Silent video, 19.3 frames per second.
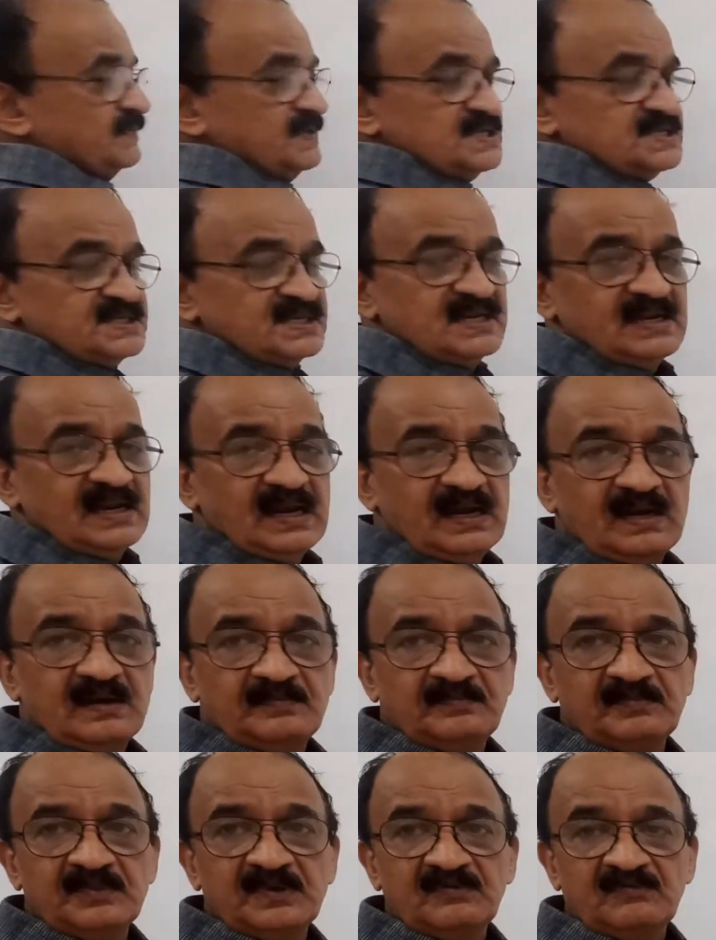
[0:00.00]
of the signal.
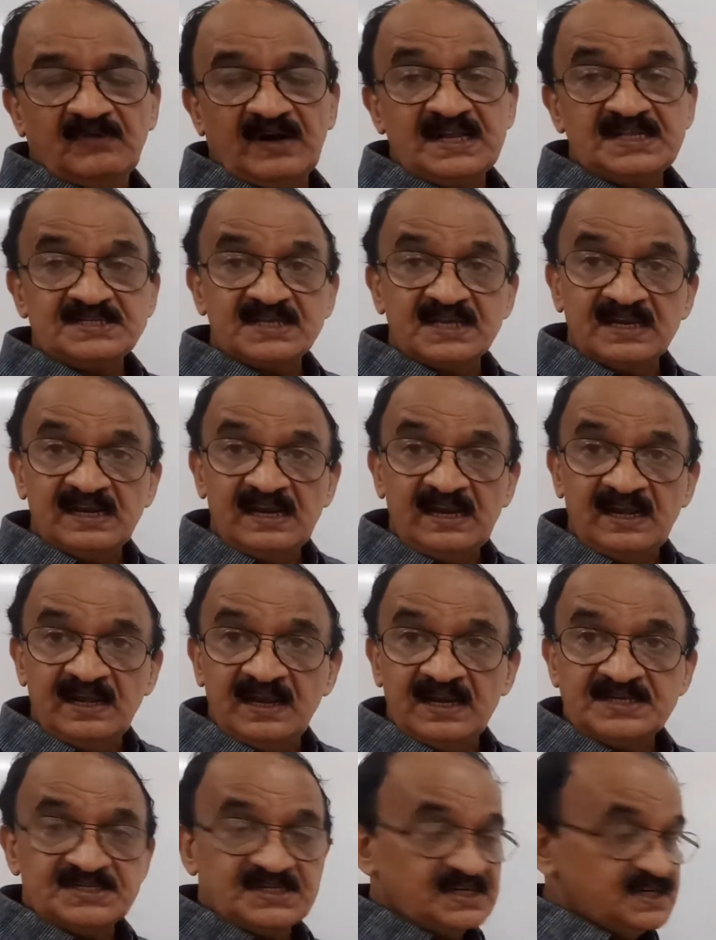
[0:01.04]
What is signal
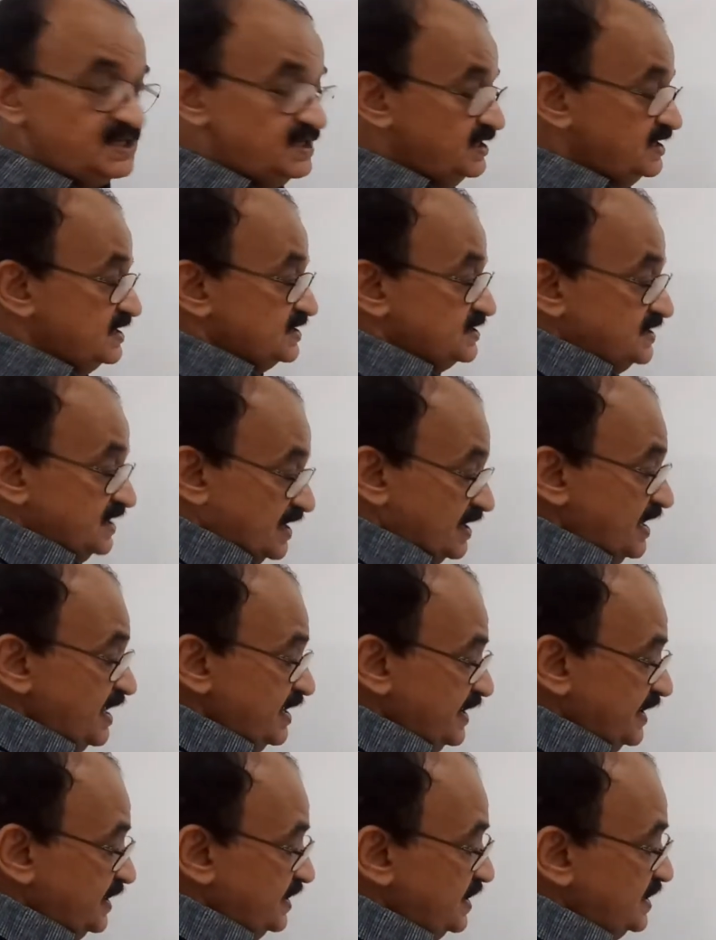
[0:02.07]
intensity? Signal
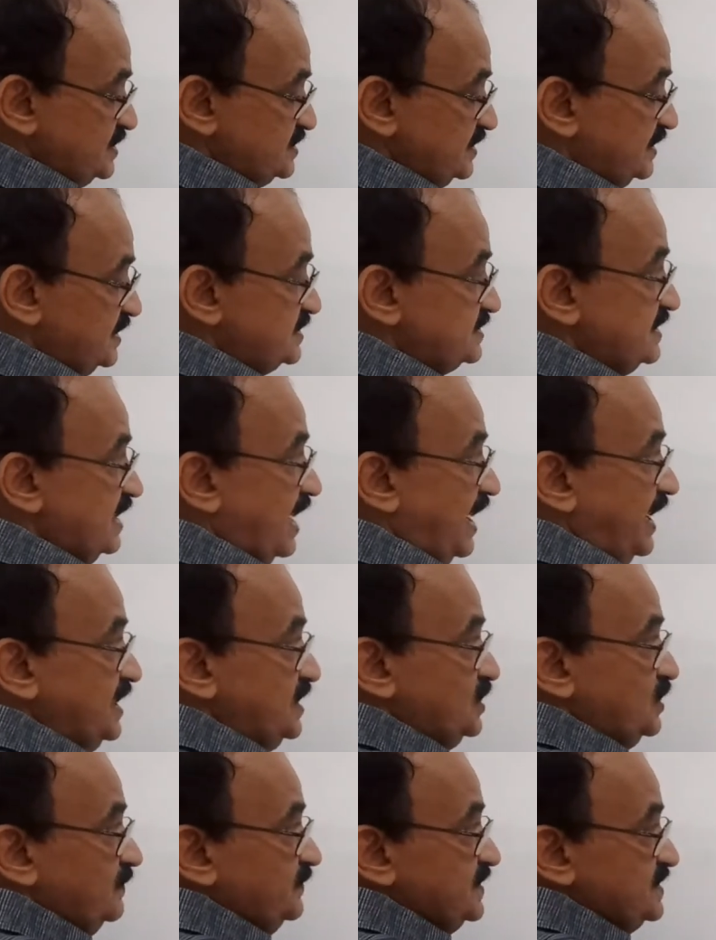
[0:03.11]
intensity is the
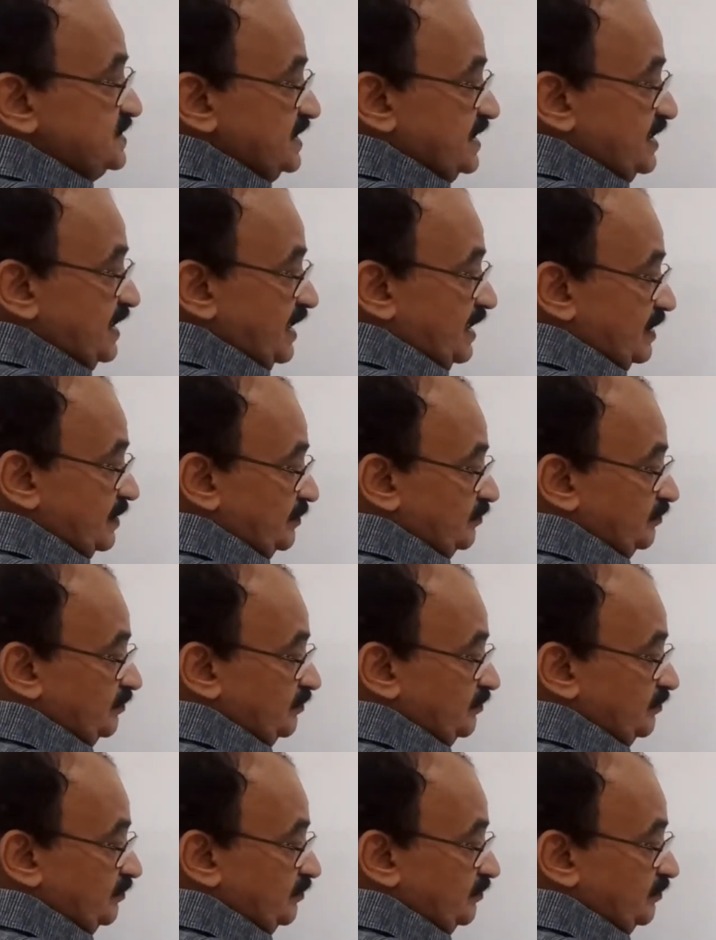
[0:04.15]
height of the signal.